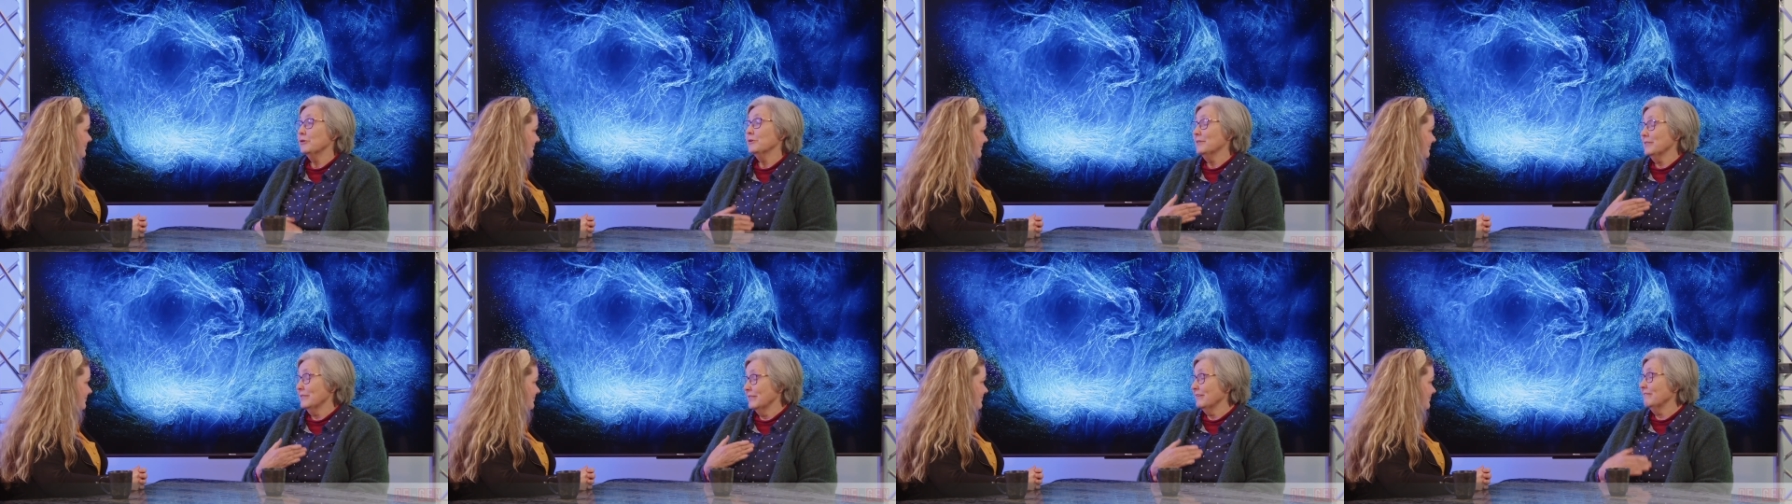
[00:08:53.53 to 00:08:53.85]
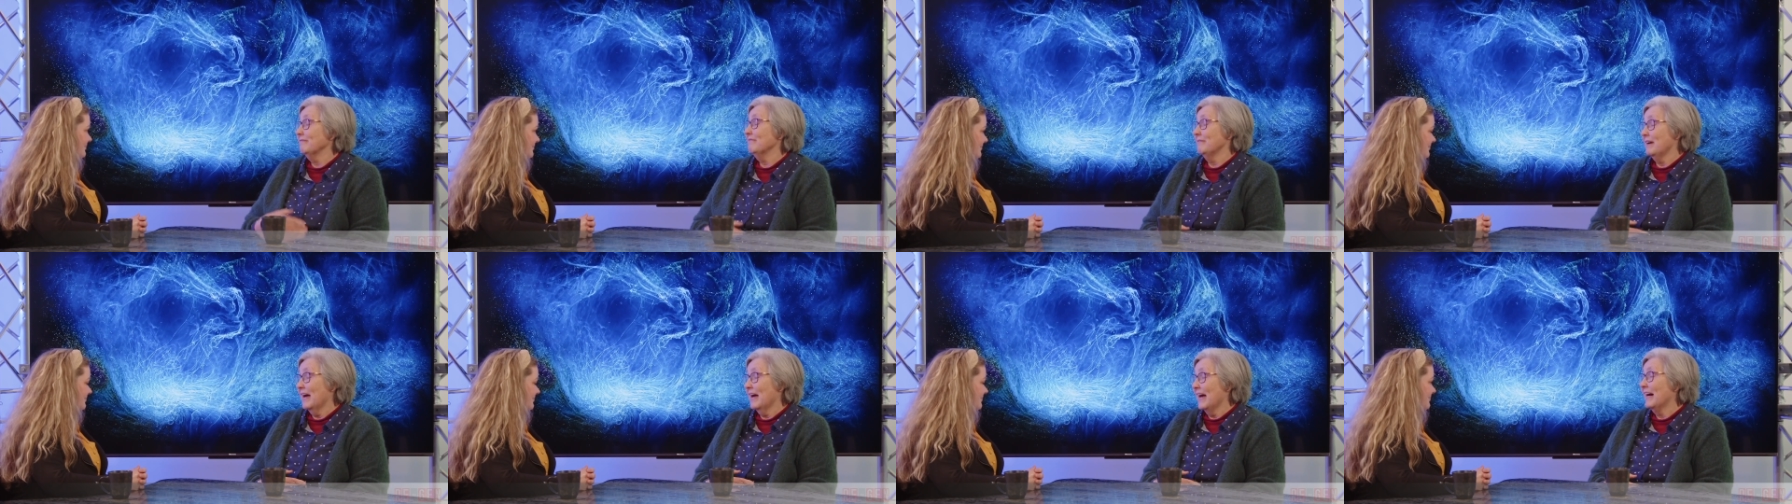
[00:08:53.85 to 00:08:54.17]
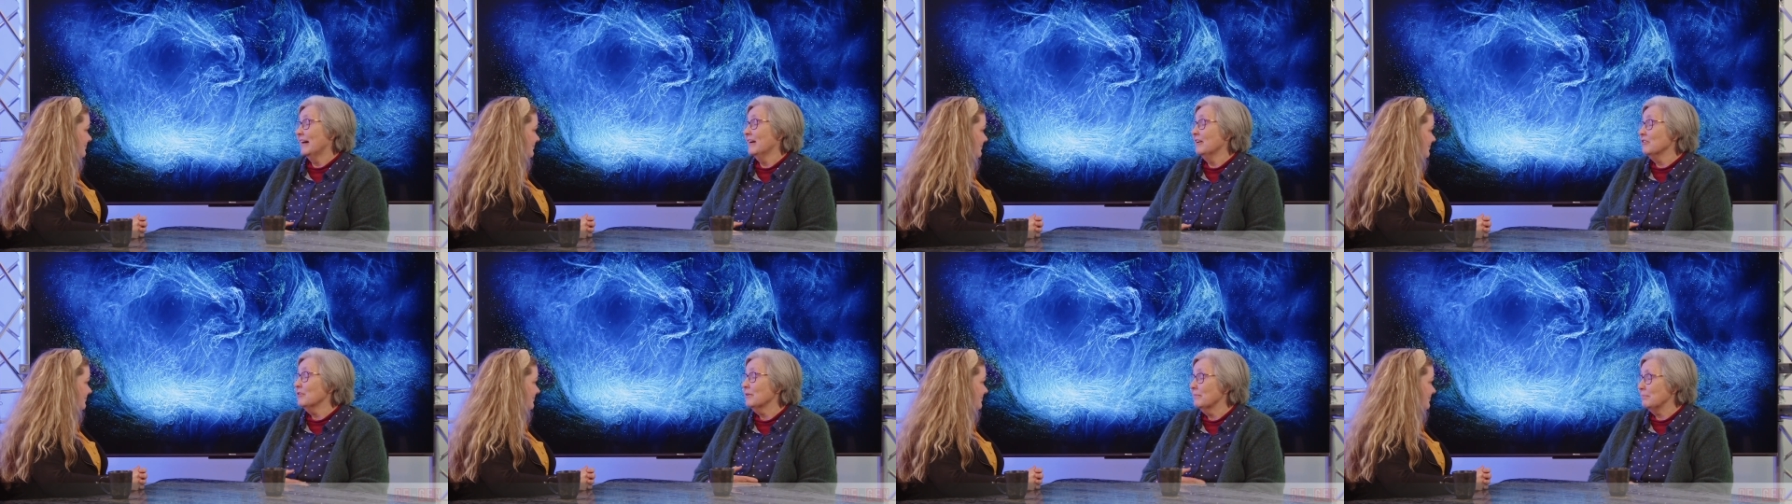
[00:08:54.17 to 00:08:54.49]
It was a
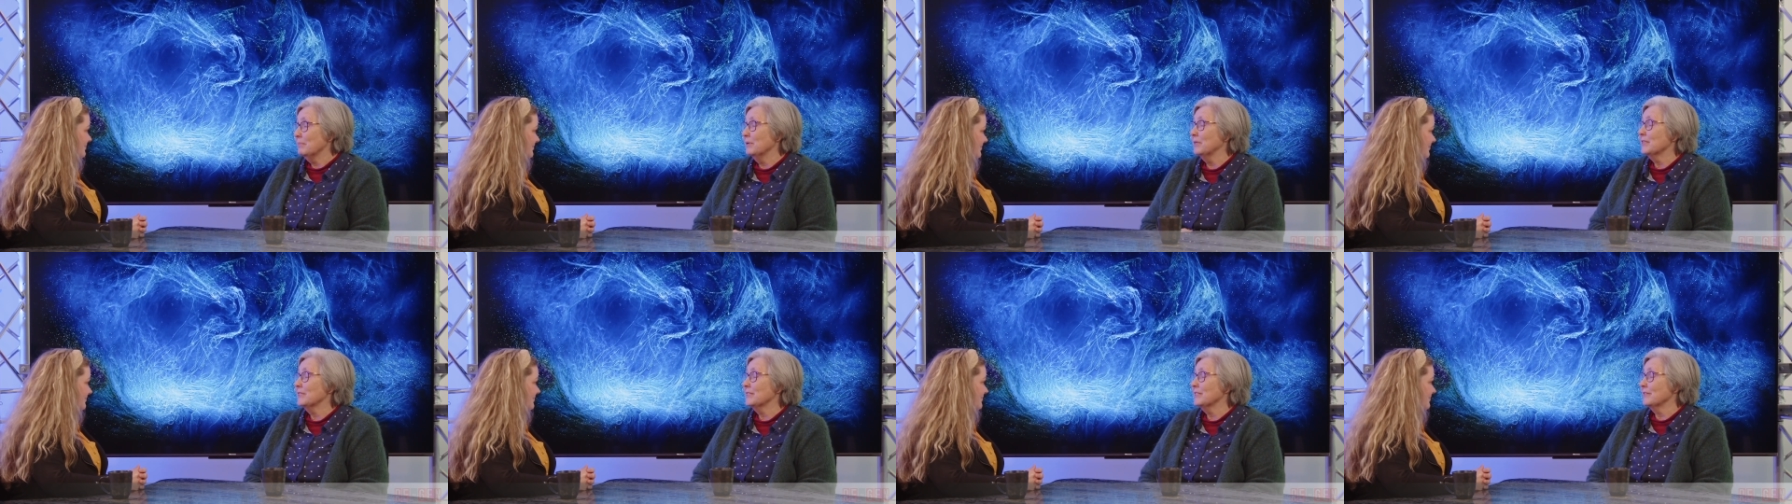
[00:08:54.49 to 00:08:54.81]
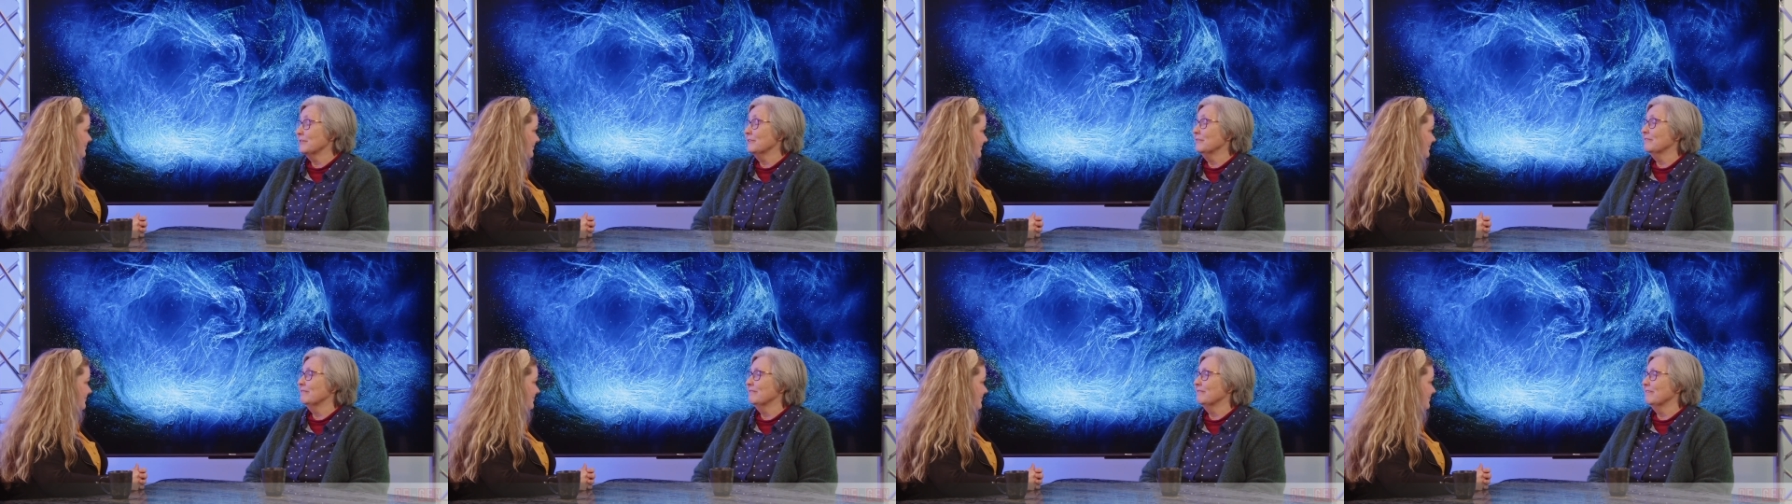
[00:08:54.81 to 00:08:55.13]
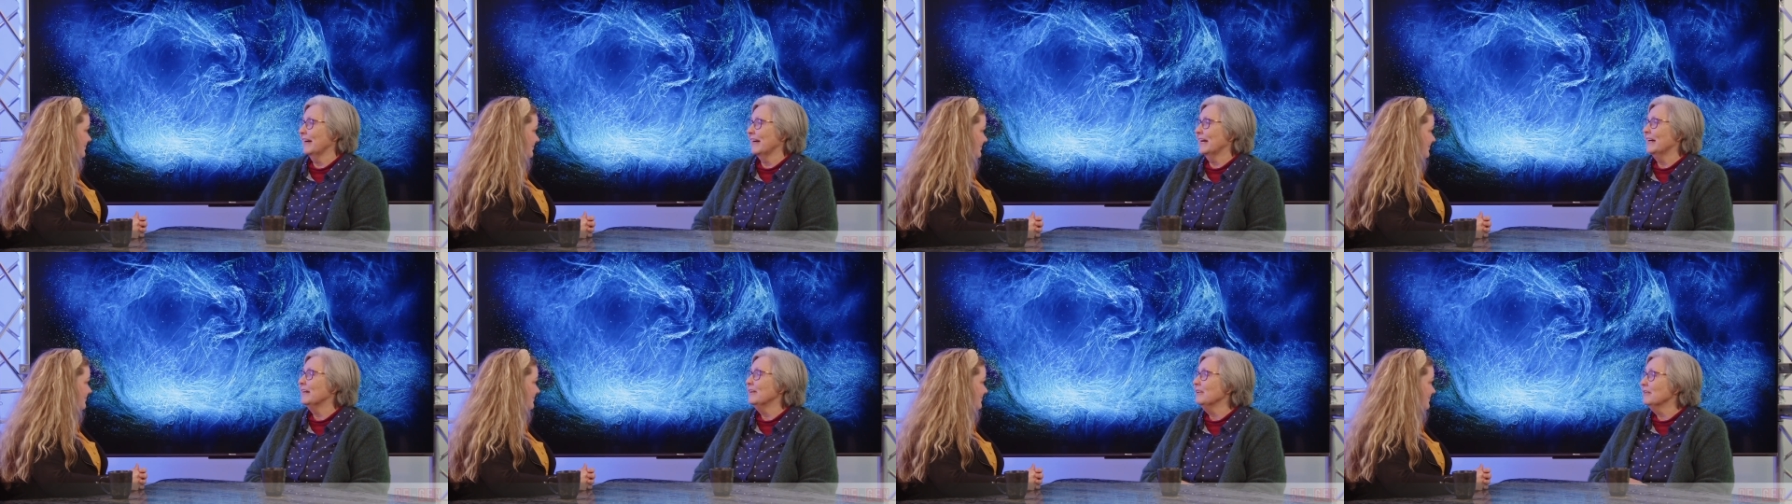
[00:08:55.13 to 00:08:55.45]
vow, a personal
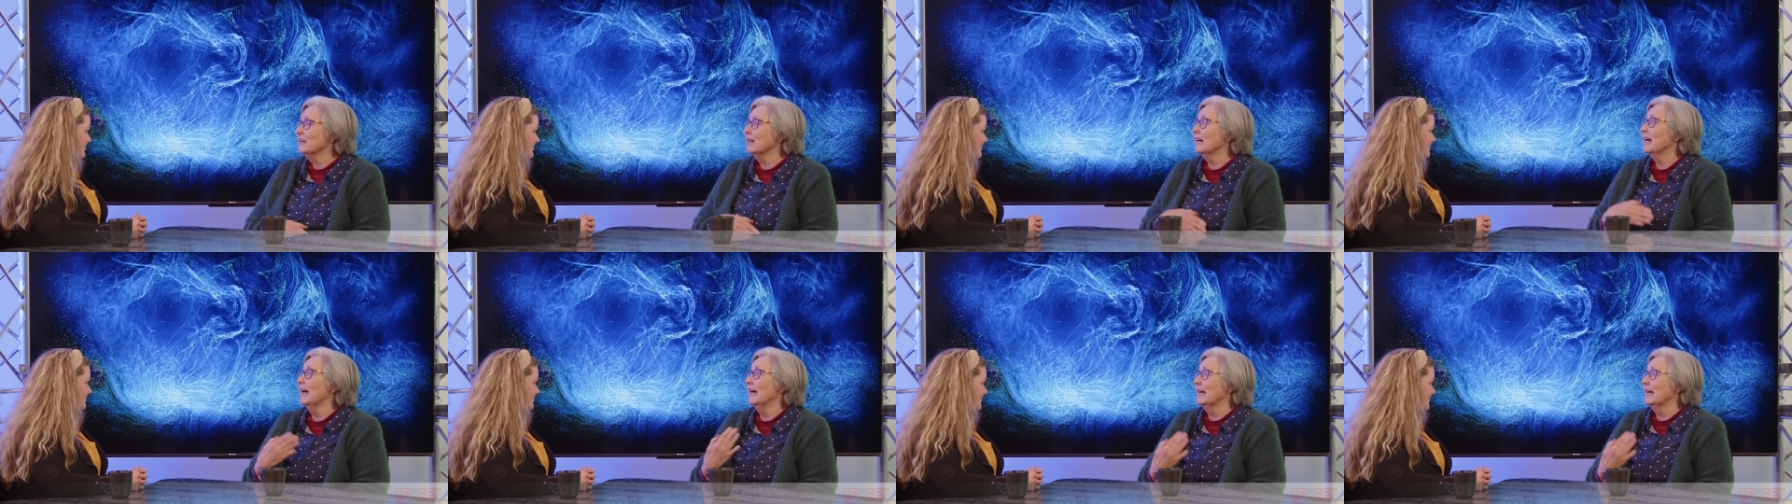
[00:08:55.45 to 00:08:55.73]
vow.